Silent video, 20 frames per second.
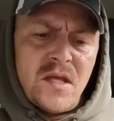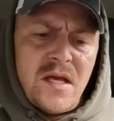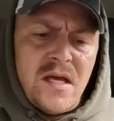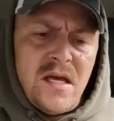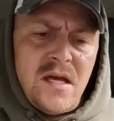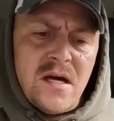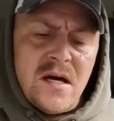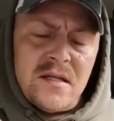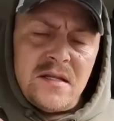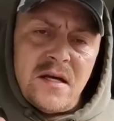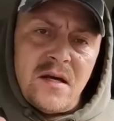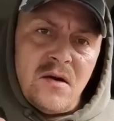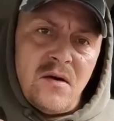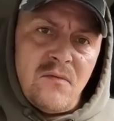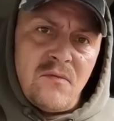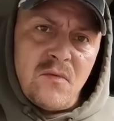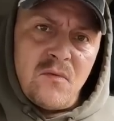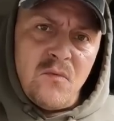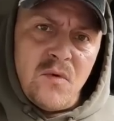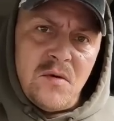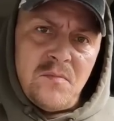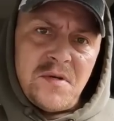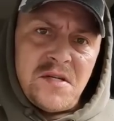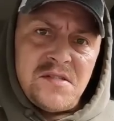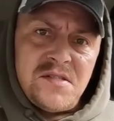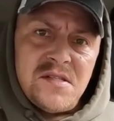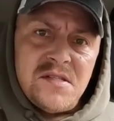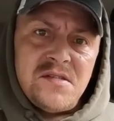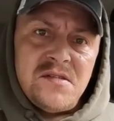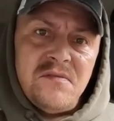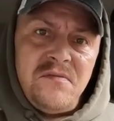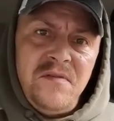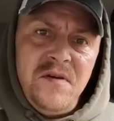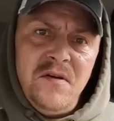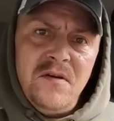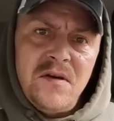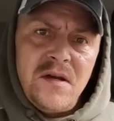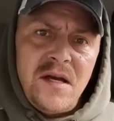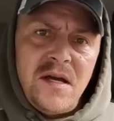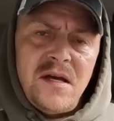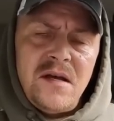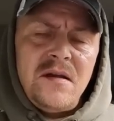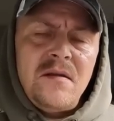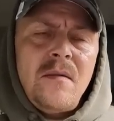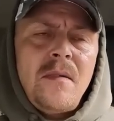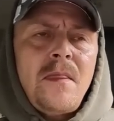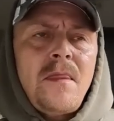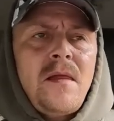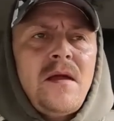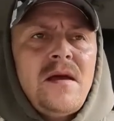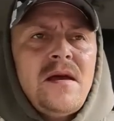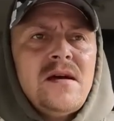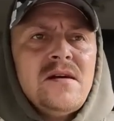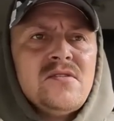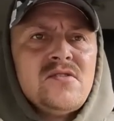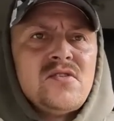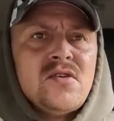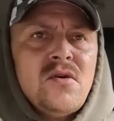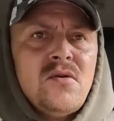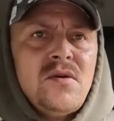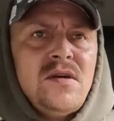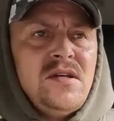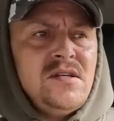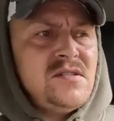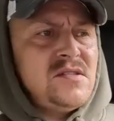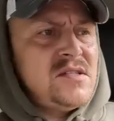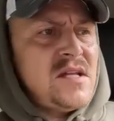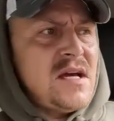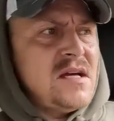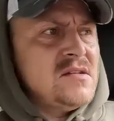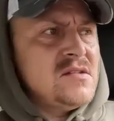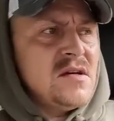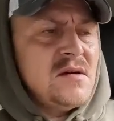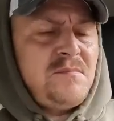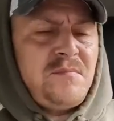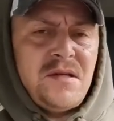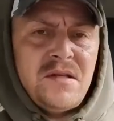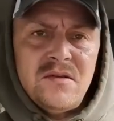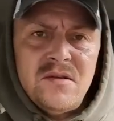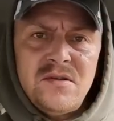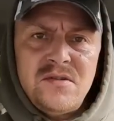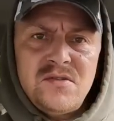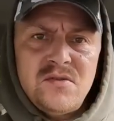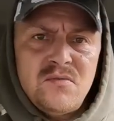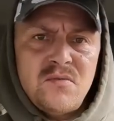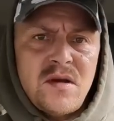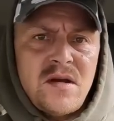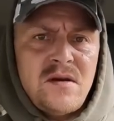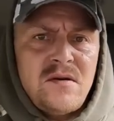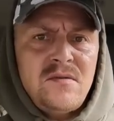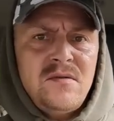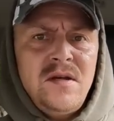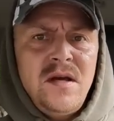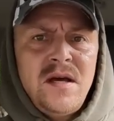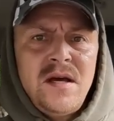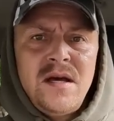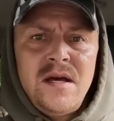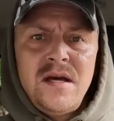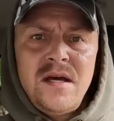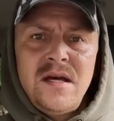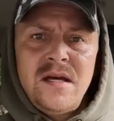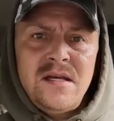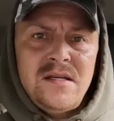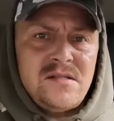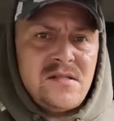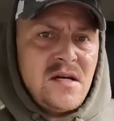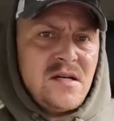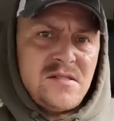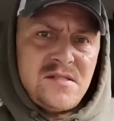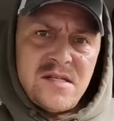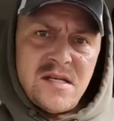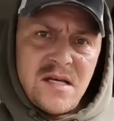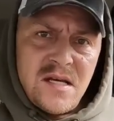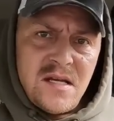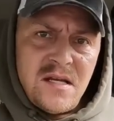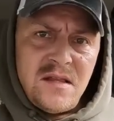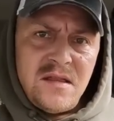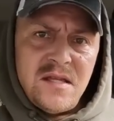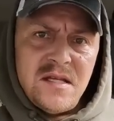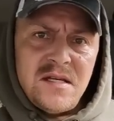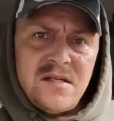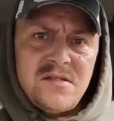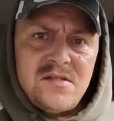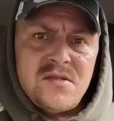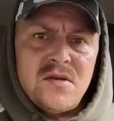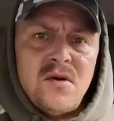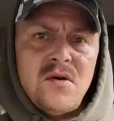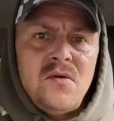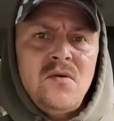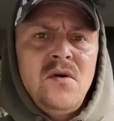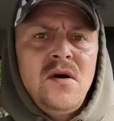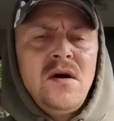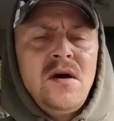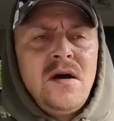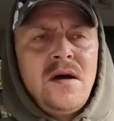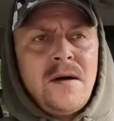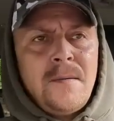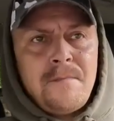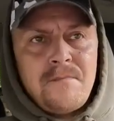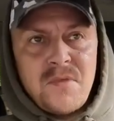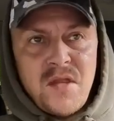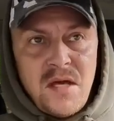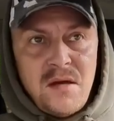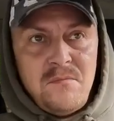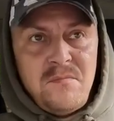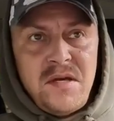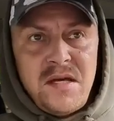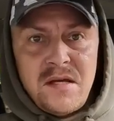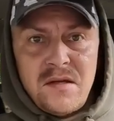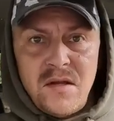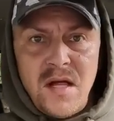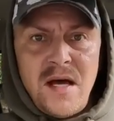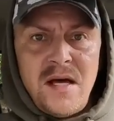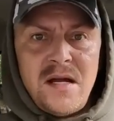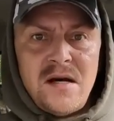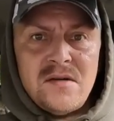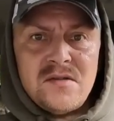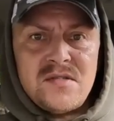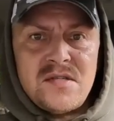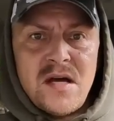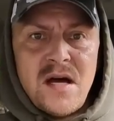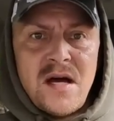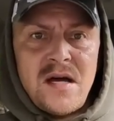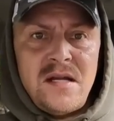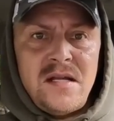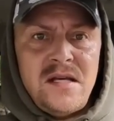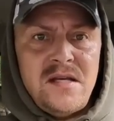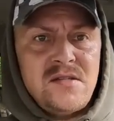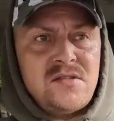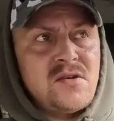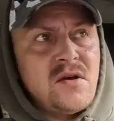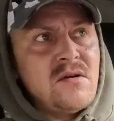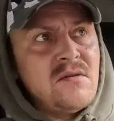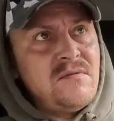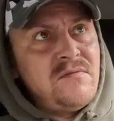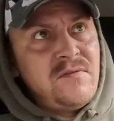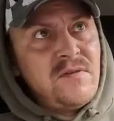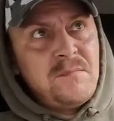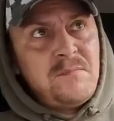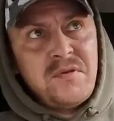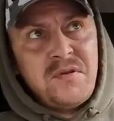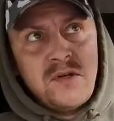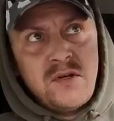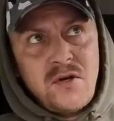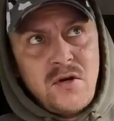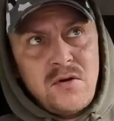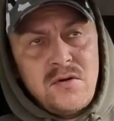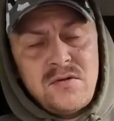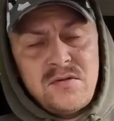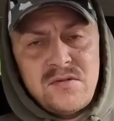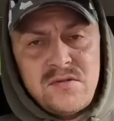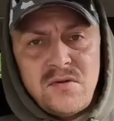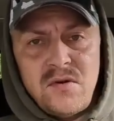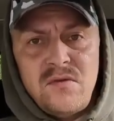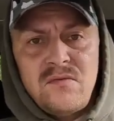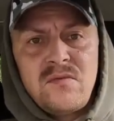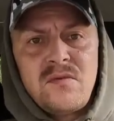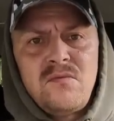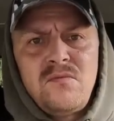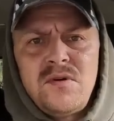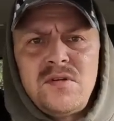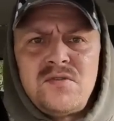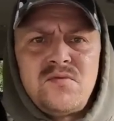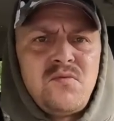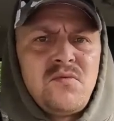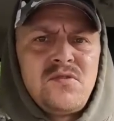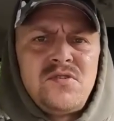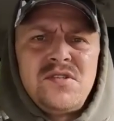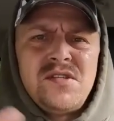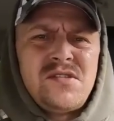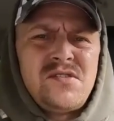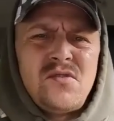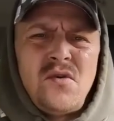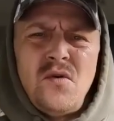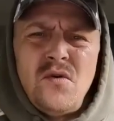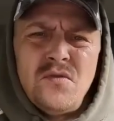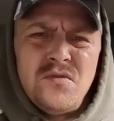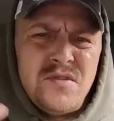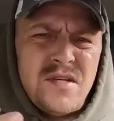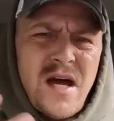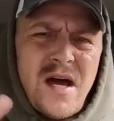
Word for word: he got that overwhelming sense of fear again. And so he stands up, he looks around, he's not seeing anything. So it being light outside, he started flipping the curtains over, which were just old